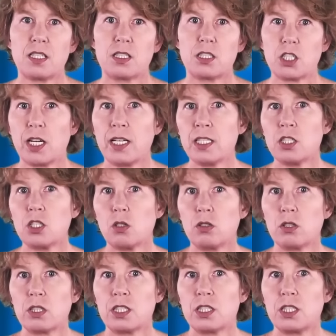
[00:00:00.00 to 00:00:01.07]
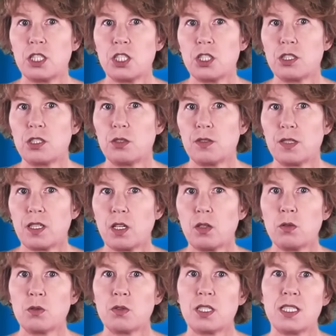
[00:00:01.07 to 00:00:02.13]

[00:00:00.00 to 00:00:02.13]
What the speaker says: a change or addition to the code